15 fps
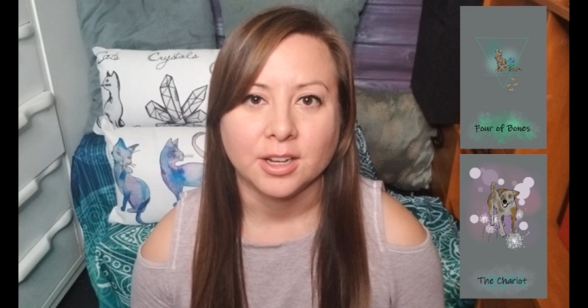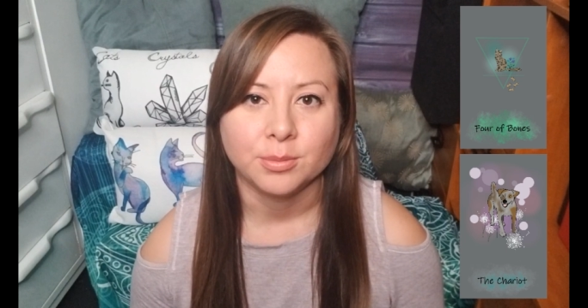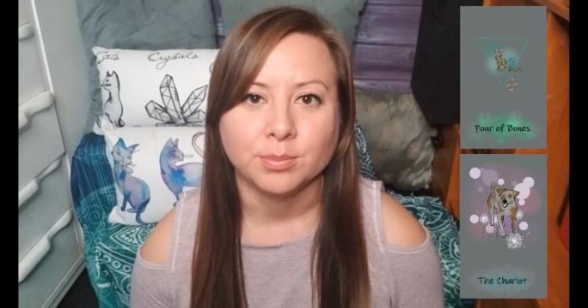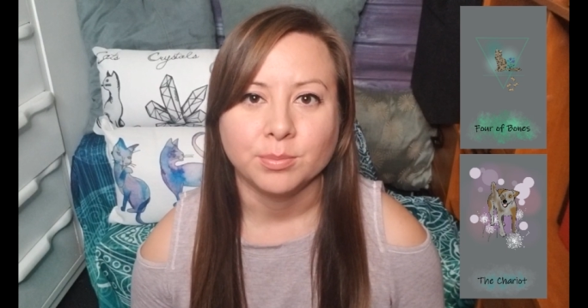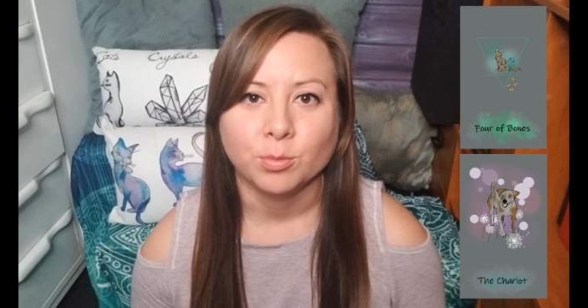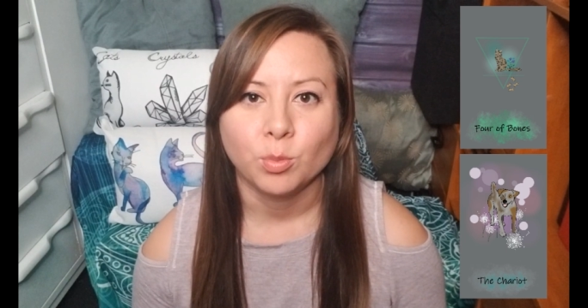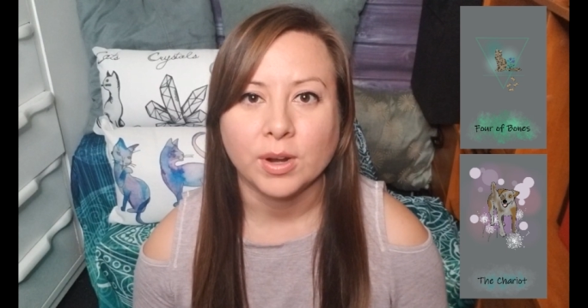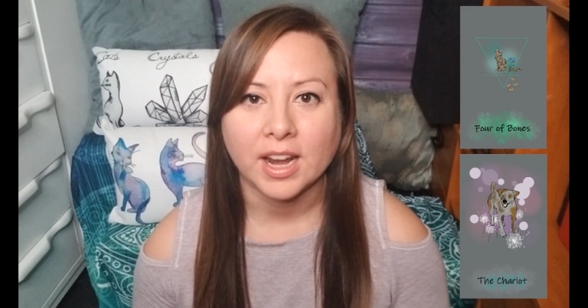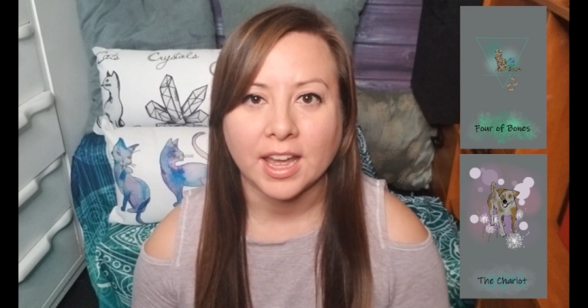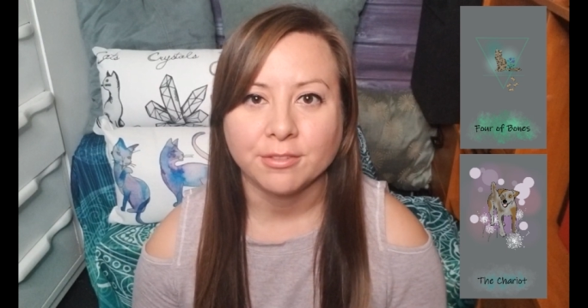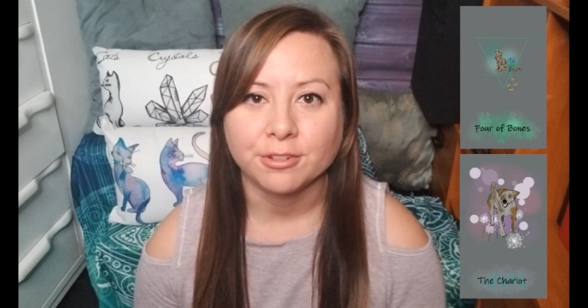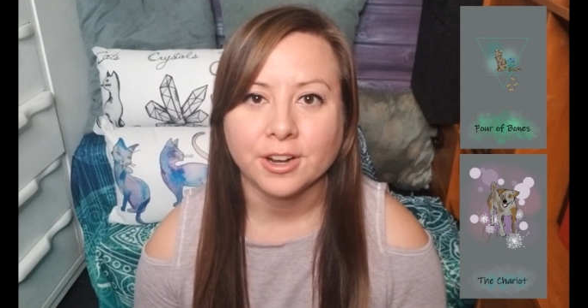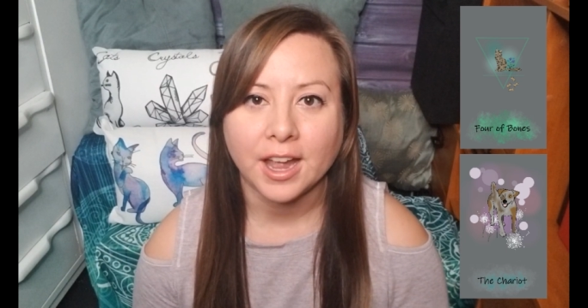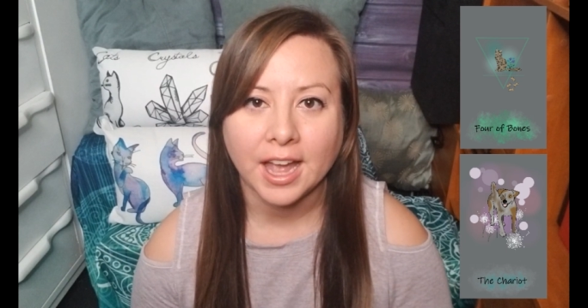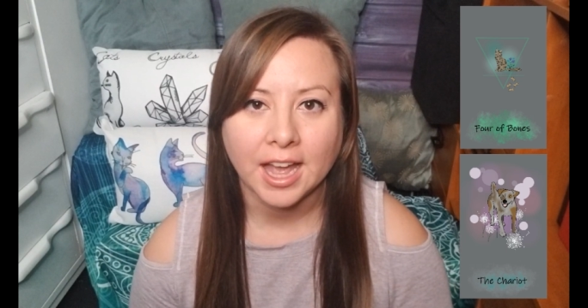
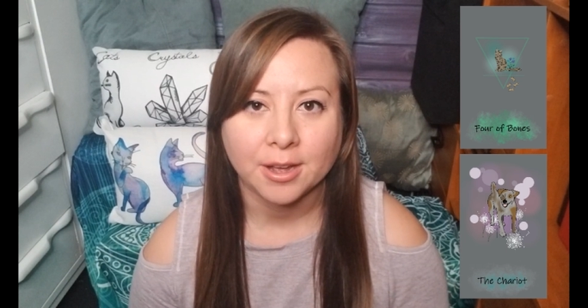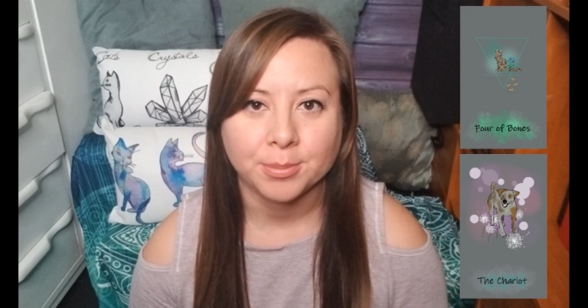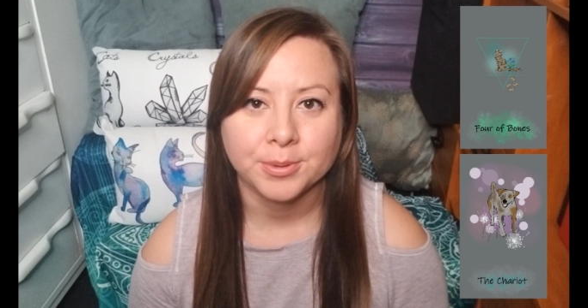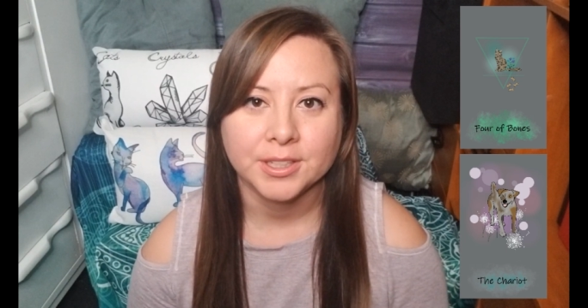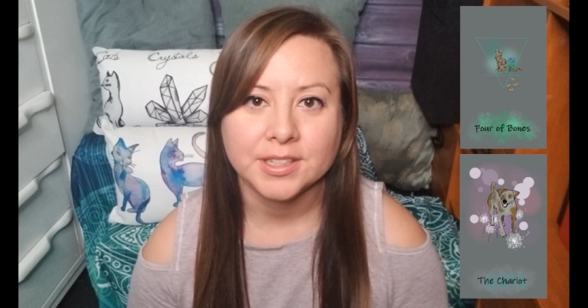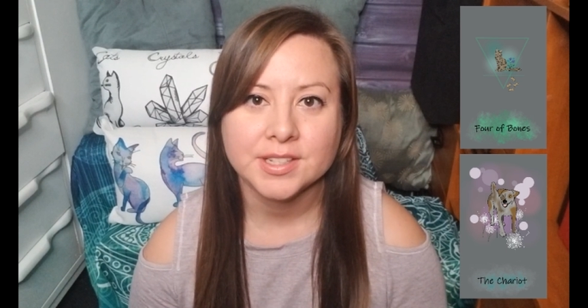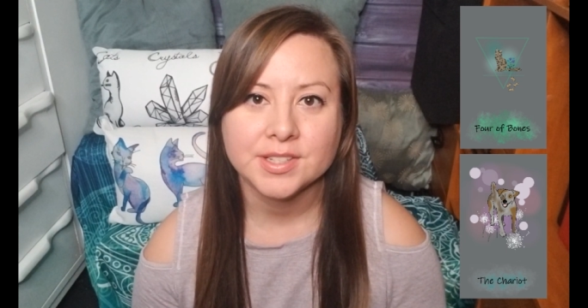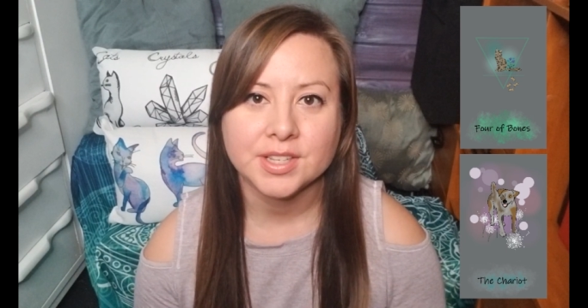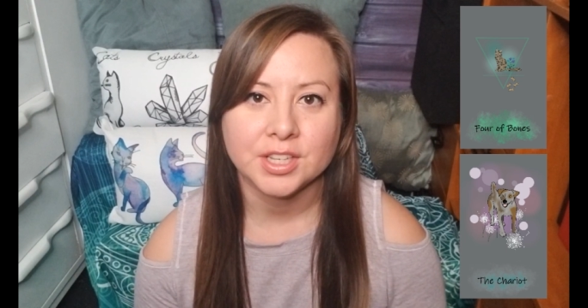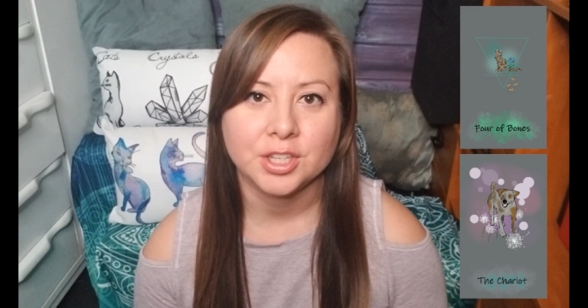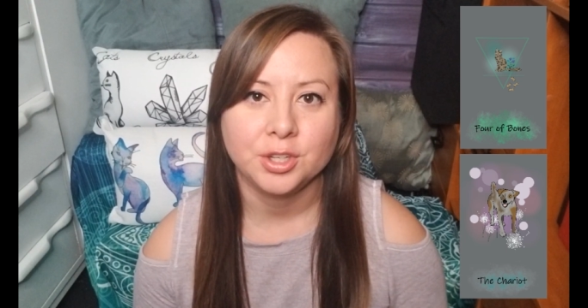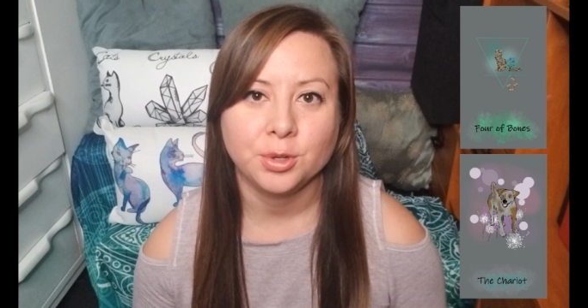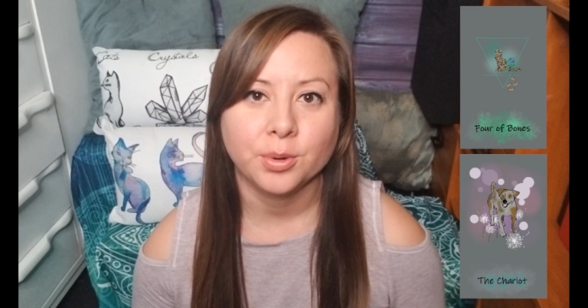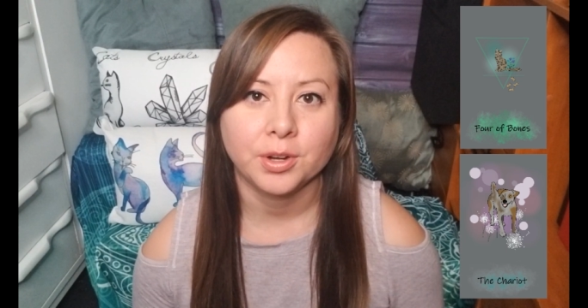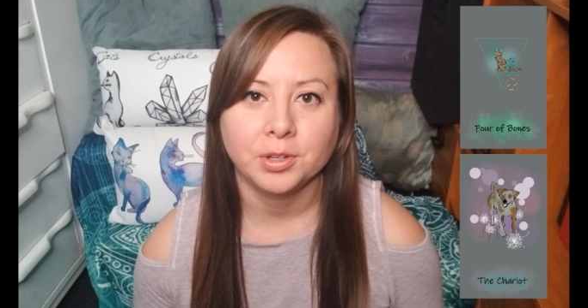whatever happens,
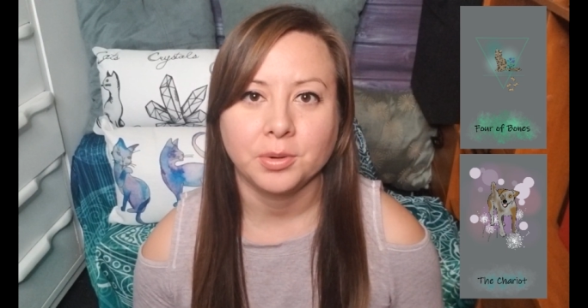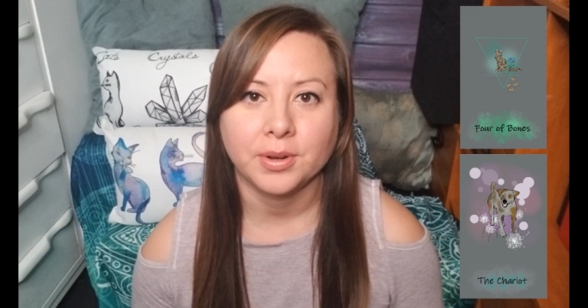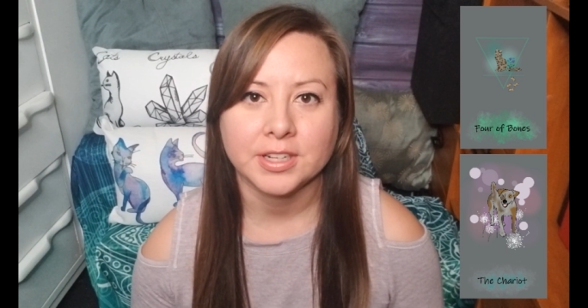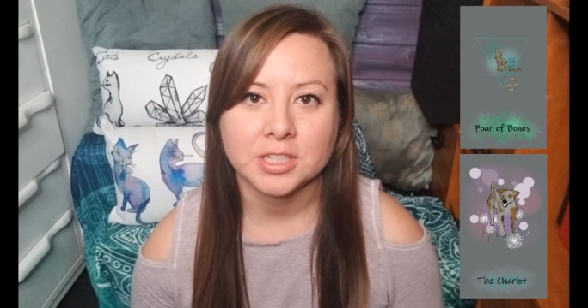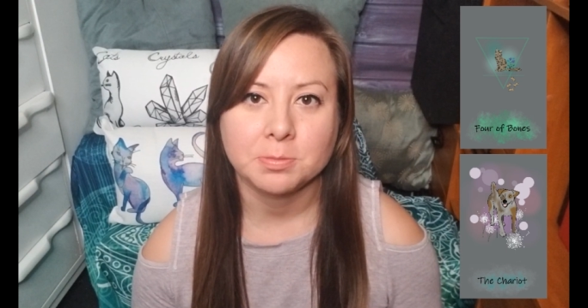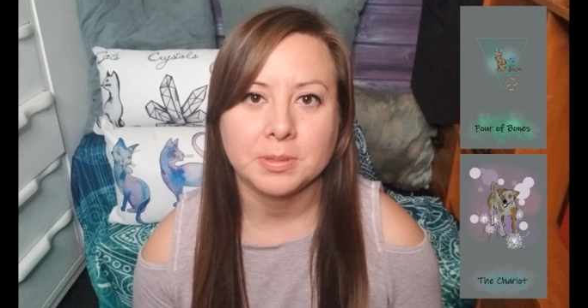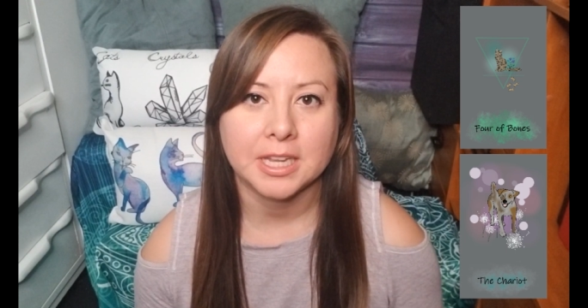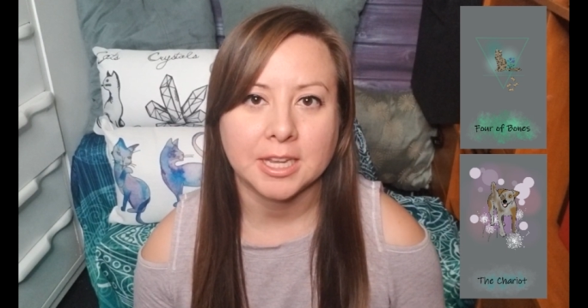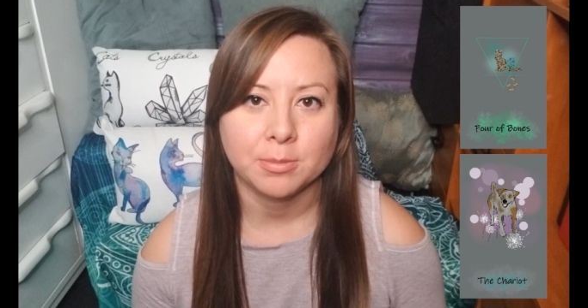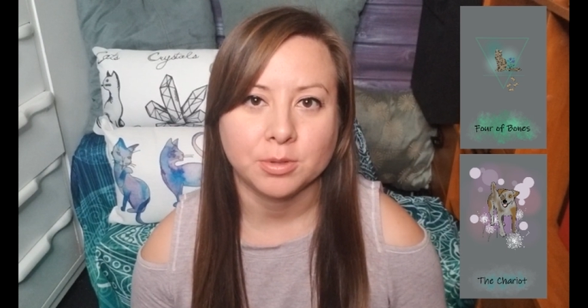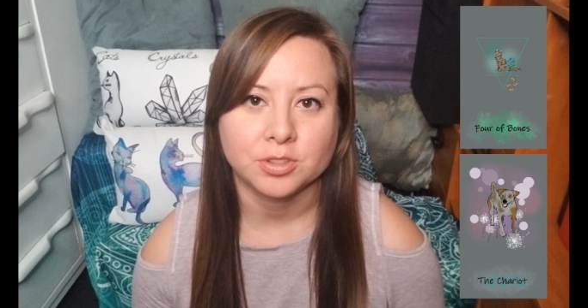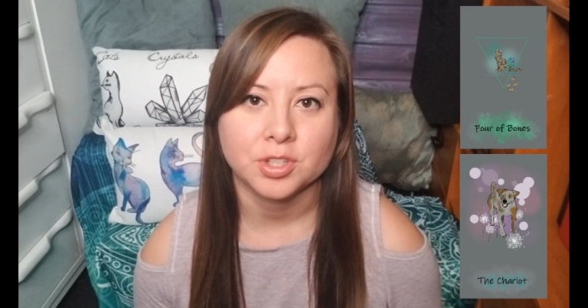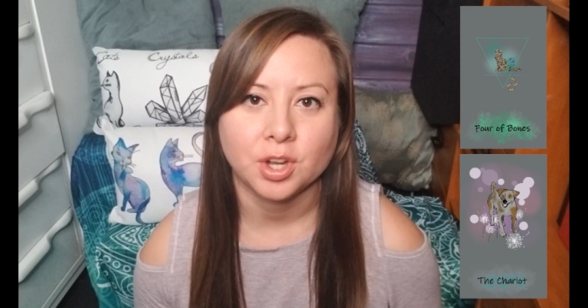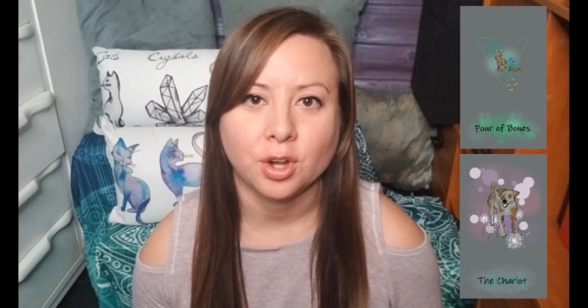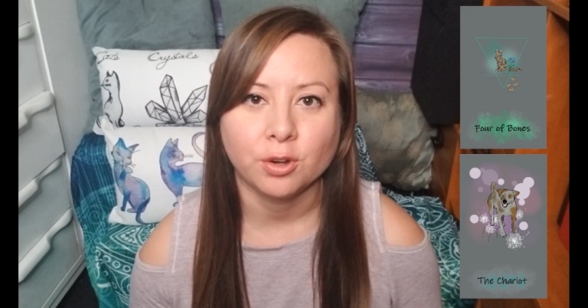you are going to be able
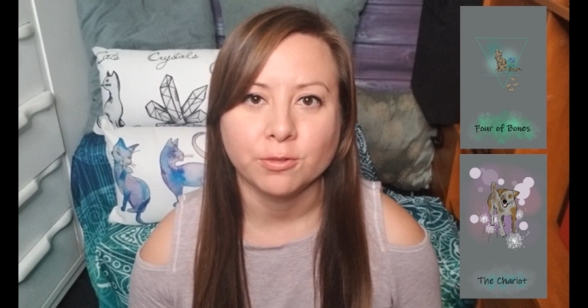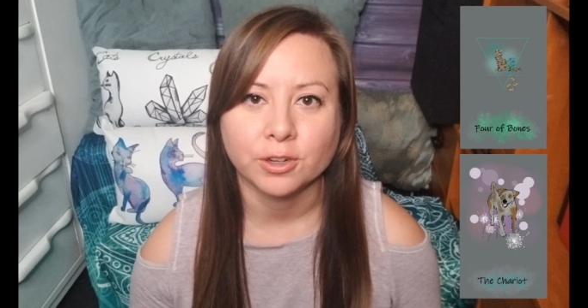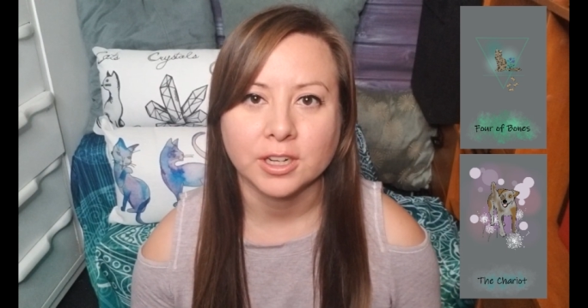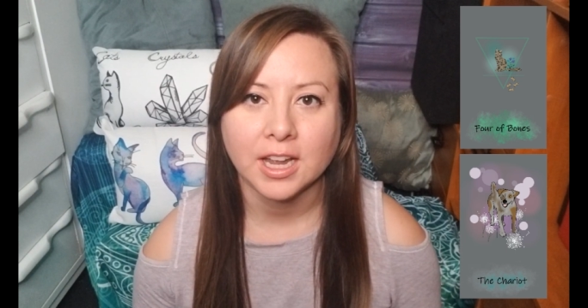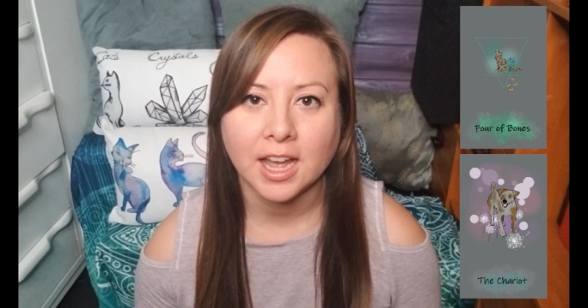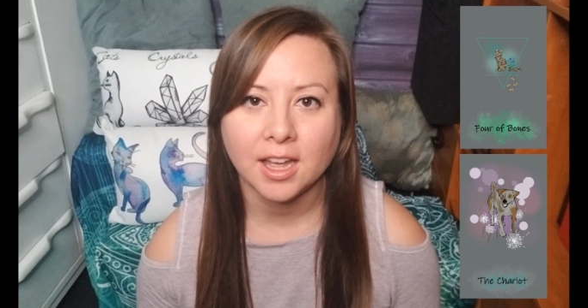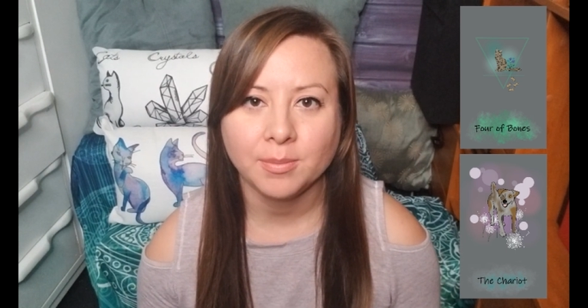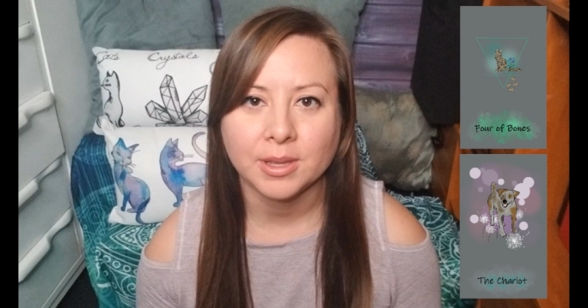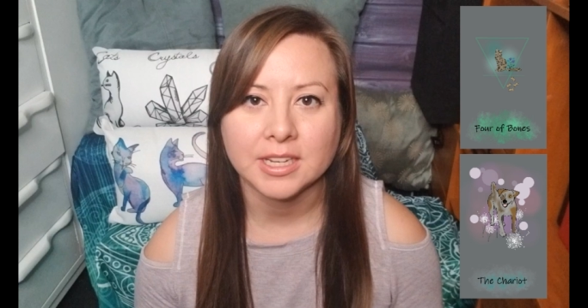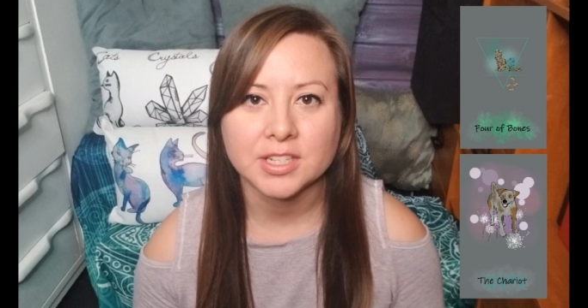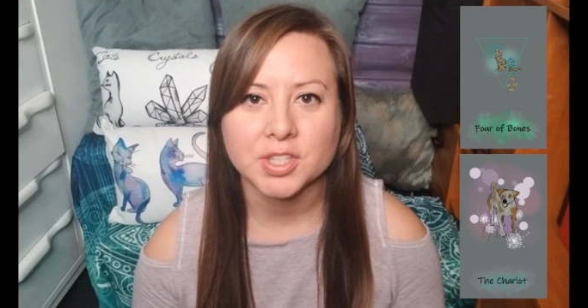to overcome it.